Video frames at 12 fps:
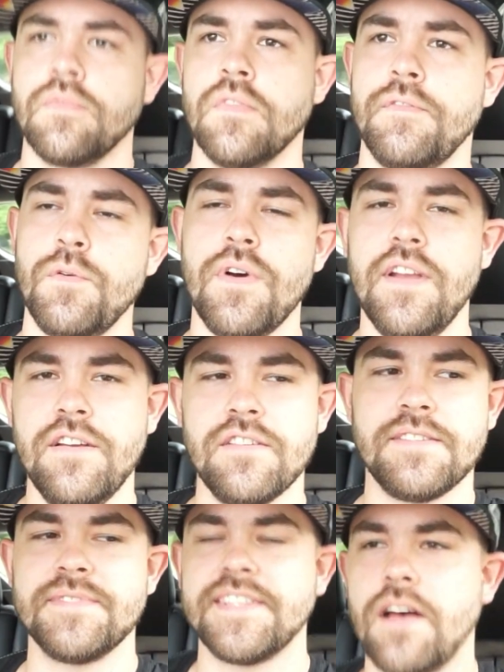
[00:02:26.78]
If you want to hear
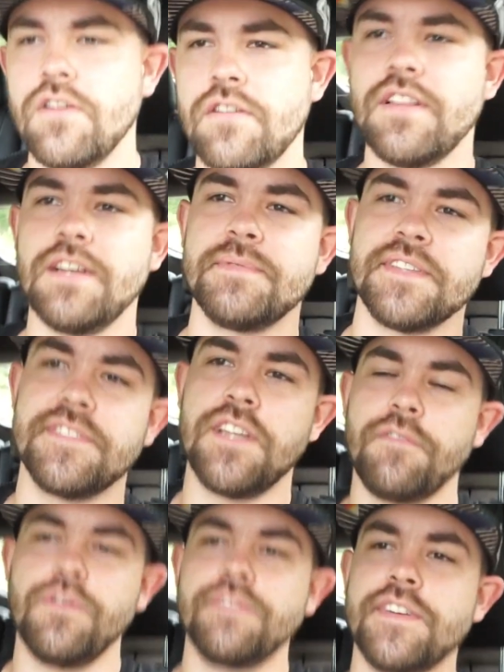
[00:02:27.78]
some sound clips of
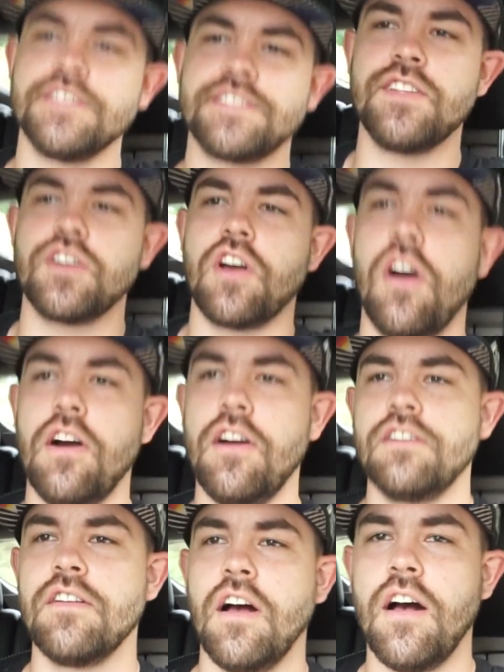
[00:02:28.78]
stuff we've done to the
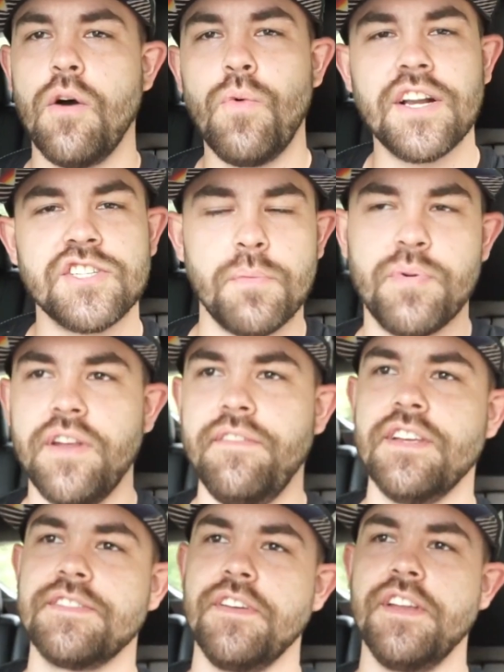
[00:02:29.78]
car, watch our
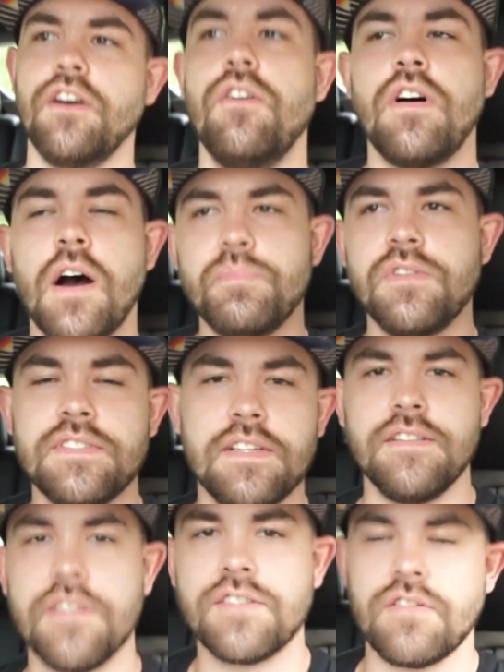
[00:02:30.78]
previous video. I'll post it
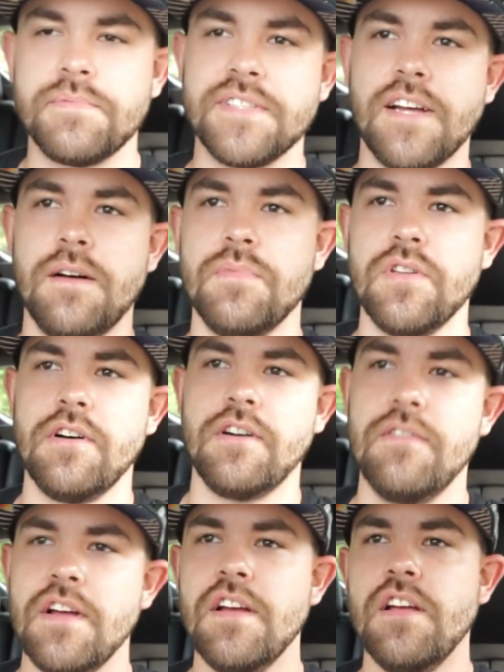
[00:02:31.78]
in the description down
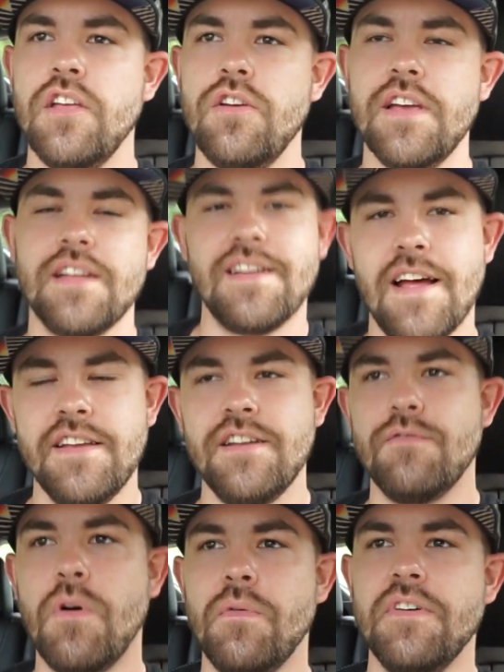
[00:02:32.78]
below. You can get an idea
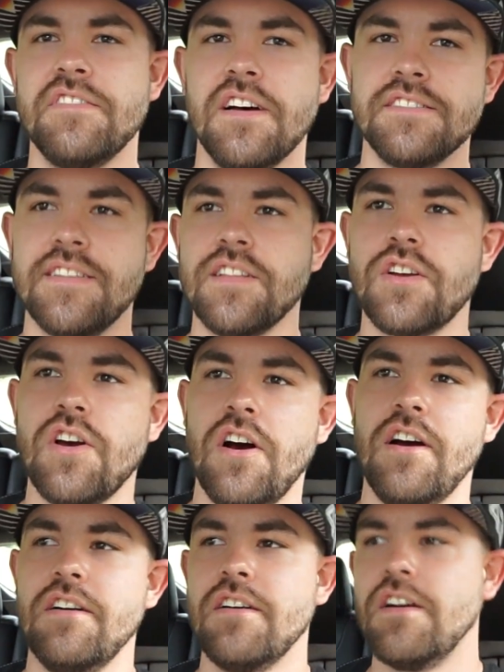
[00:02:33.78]
of what we've done to the
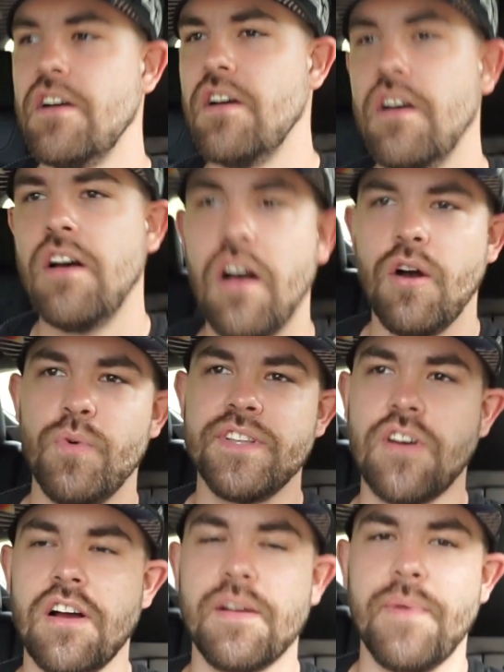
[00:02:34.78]
car. We
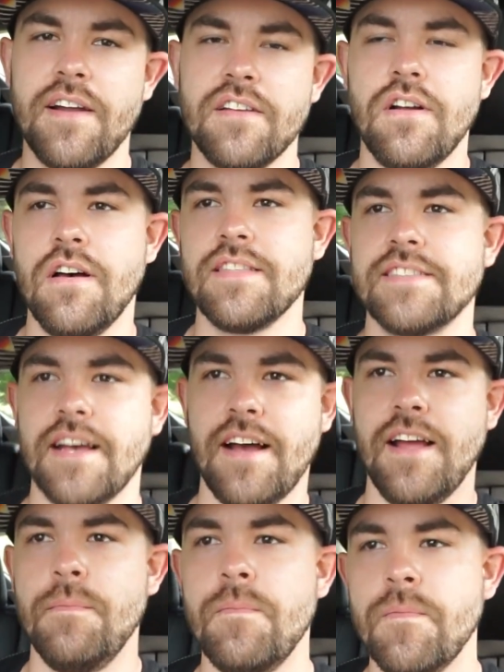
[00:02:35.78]
talk about it all the
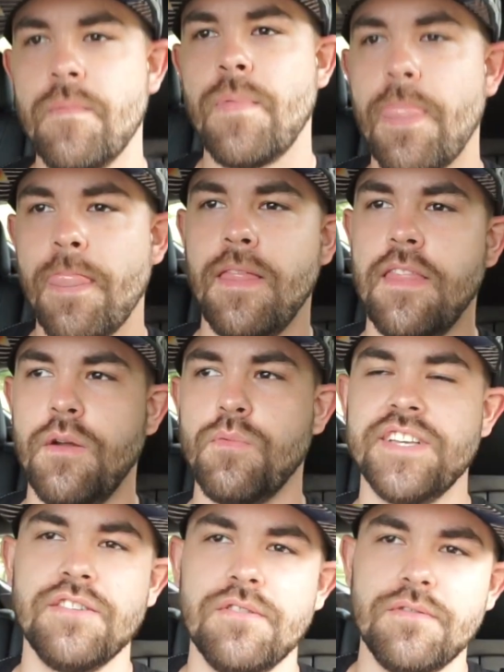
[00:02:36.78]
time, and then
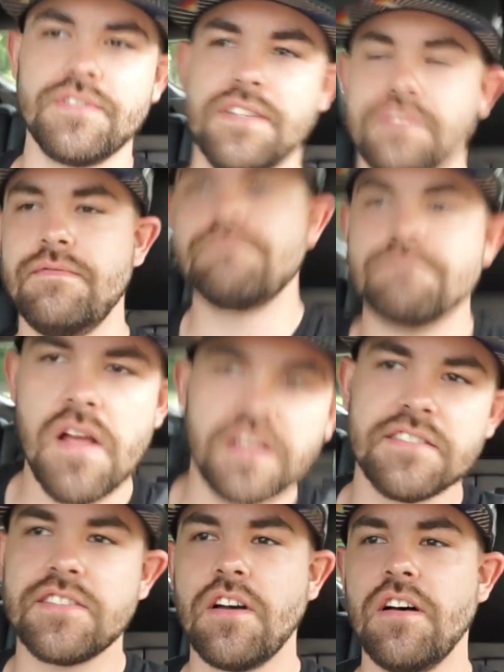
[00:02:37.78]
we do
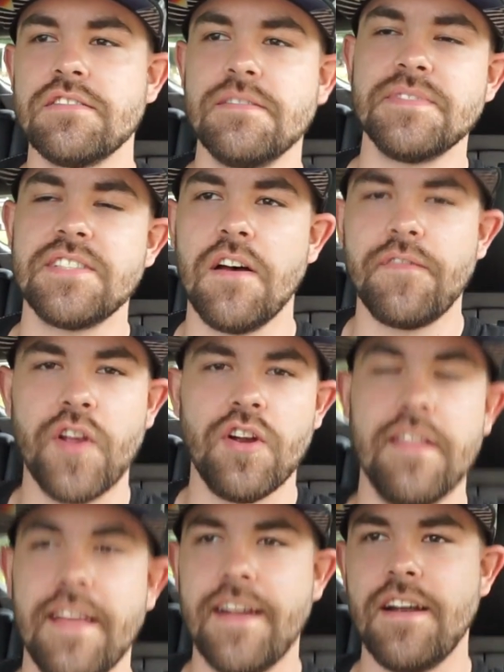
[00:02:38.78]
install some stuff here
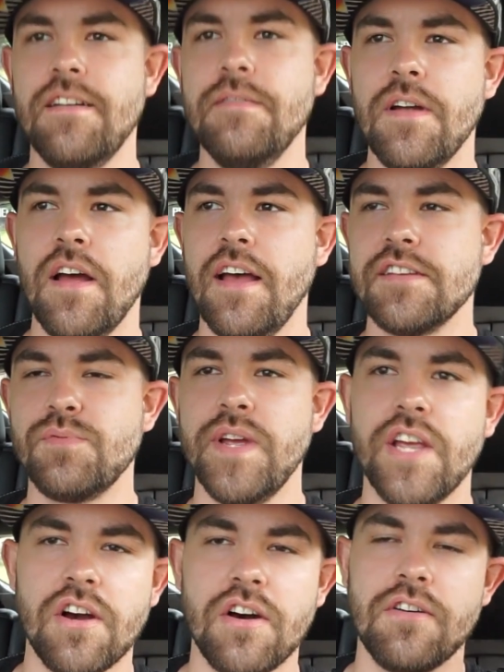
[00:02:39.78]
and there as we
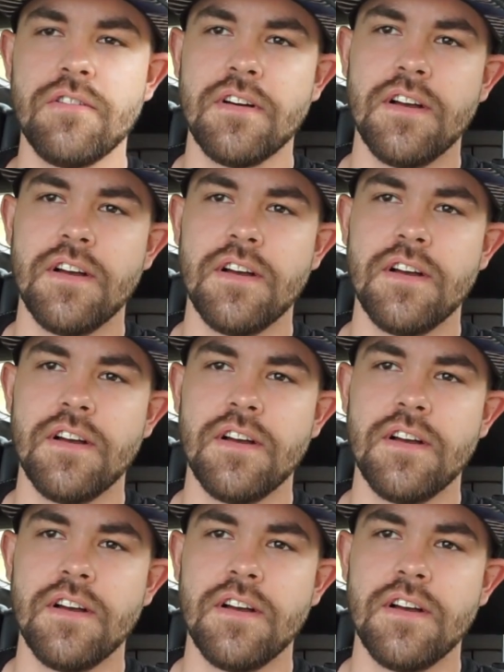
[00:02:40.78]
go.